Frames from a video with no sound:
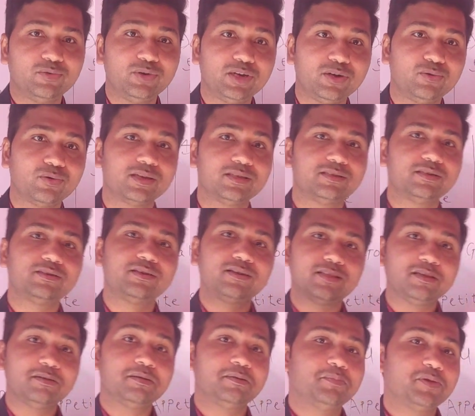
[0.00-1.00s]
you need to consider
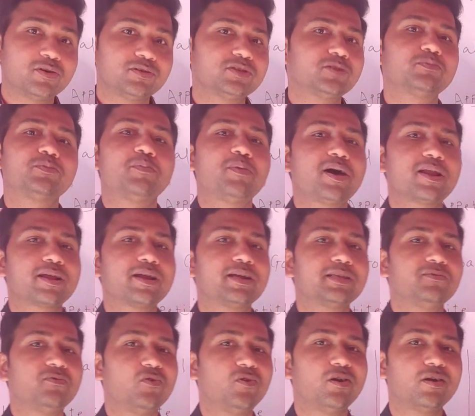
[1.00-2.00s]
the, because of the market
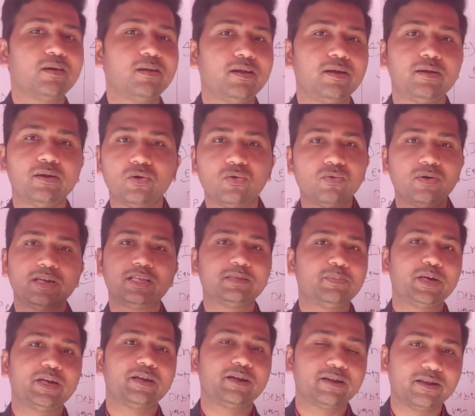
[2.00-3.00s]
is volatile and no one is
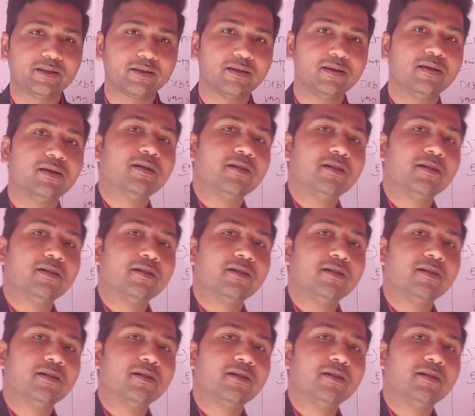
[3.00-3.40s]
predicting.